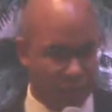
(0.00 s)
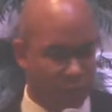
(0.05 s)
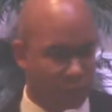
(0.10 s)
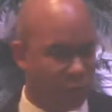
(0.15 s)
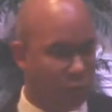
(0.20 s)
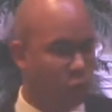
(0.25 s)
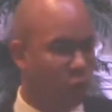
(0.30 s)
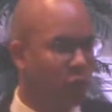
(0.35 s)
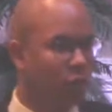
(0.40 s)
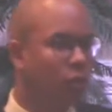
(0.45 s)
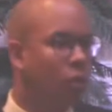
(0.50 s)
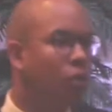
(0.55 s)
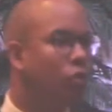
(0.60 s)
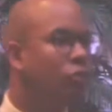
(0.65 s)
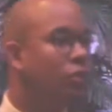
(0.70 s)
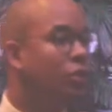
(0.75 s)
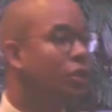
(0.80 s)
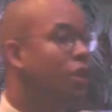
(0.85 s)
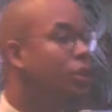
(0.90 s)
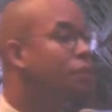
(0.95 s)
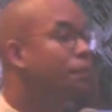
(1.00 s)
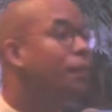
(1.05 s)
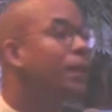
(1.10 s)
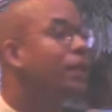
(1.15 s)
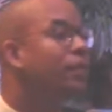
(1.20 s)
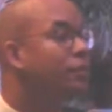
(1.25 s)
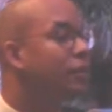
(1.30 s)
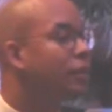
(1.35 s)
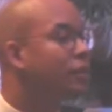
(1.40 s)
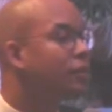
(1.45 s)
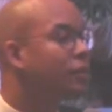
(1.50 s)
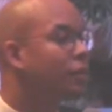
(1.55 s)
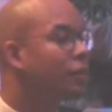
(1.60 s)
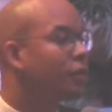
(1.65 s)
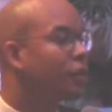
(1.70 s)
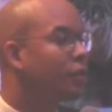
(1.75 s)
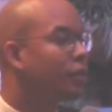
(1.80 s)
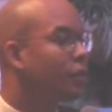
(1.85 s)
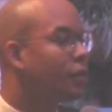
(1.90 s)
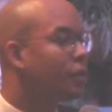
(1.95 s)
not what Moses expected,
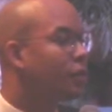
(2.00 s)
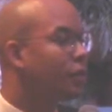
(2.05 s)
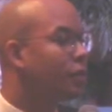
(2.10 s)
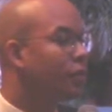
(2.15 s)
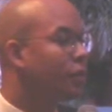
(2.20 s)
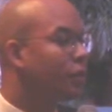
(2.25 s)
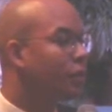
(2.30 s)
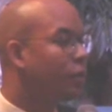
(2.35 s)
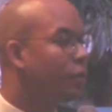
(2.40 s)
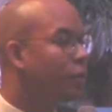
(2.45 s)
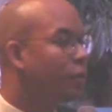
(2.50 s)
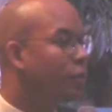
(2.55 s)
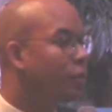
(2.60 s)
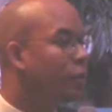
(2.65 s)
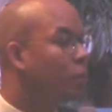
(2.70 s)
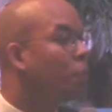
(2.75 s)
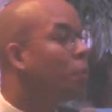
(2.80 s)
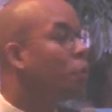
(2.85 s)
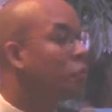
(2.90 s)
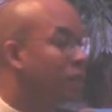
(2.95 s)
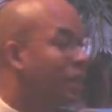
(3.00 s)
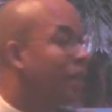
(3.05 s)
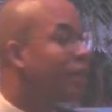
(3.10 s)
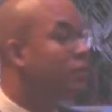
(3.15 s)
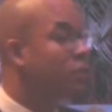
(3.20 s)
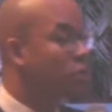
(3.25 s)
but that's